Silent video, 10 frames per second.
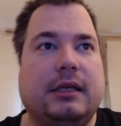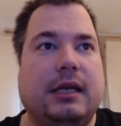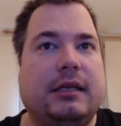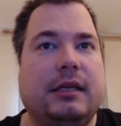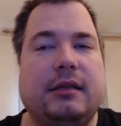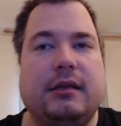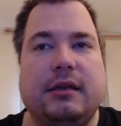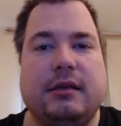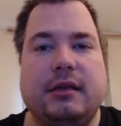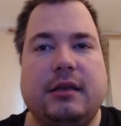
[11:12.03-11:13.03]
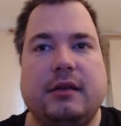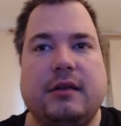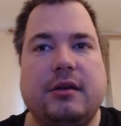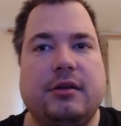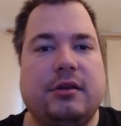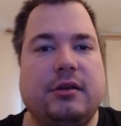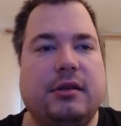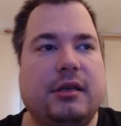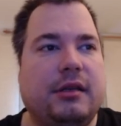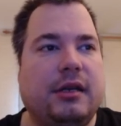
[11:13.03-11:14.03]
as
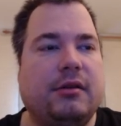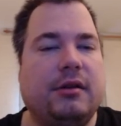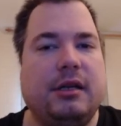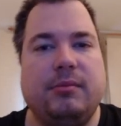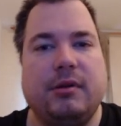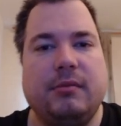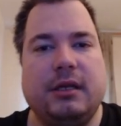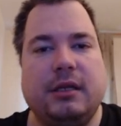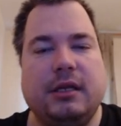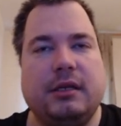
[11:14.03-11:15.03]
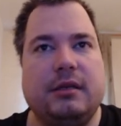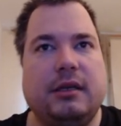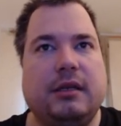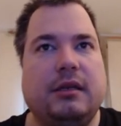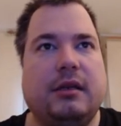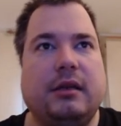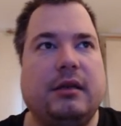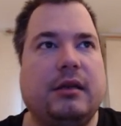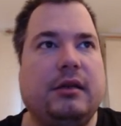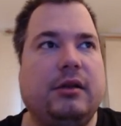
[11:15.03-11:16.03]
understood that they're gonna implement this
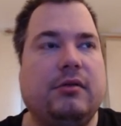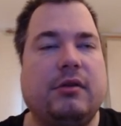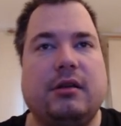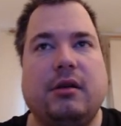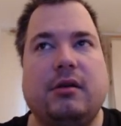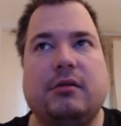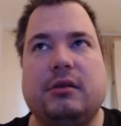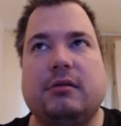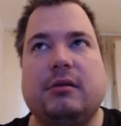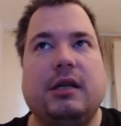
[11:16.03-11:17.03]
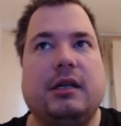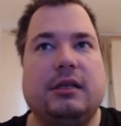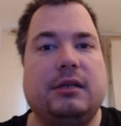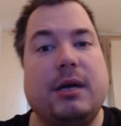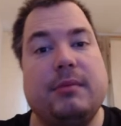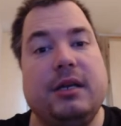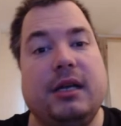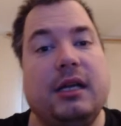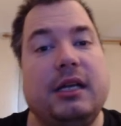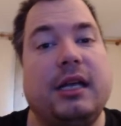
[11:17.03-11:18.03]
in US law. So this might be
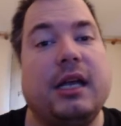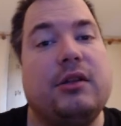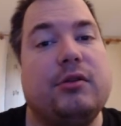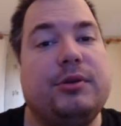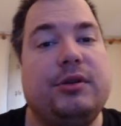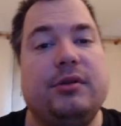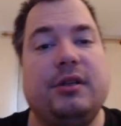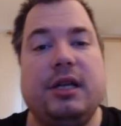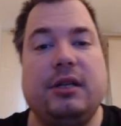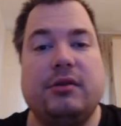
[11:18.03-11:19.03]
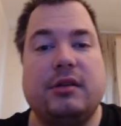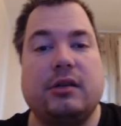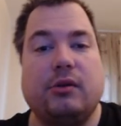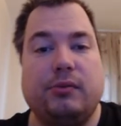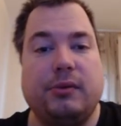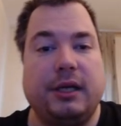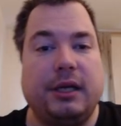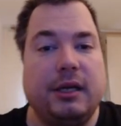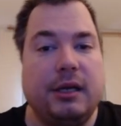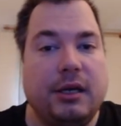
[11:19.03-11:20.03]
a really great opportunity to start
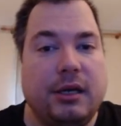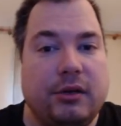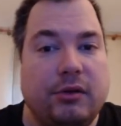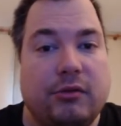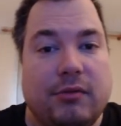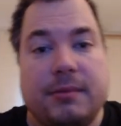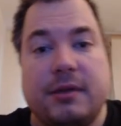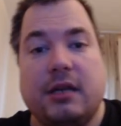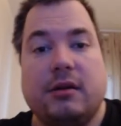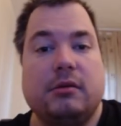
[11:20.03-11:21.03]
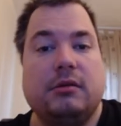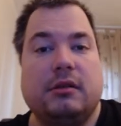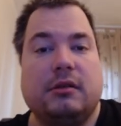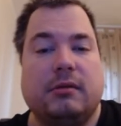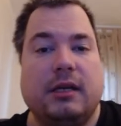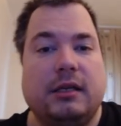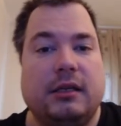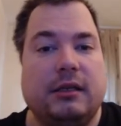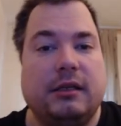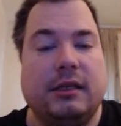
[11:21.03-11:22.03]
offering those website owners, right,
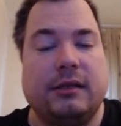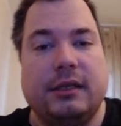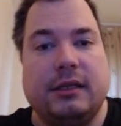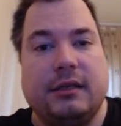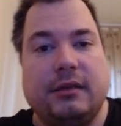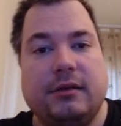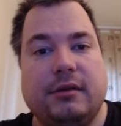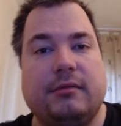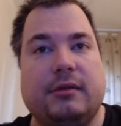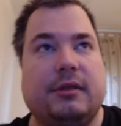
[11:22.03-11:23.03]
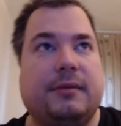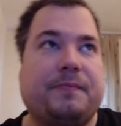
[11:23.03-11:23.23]
and sell this as a service.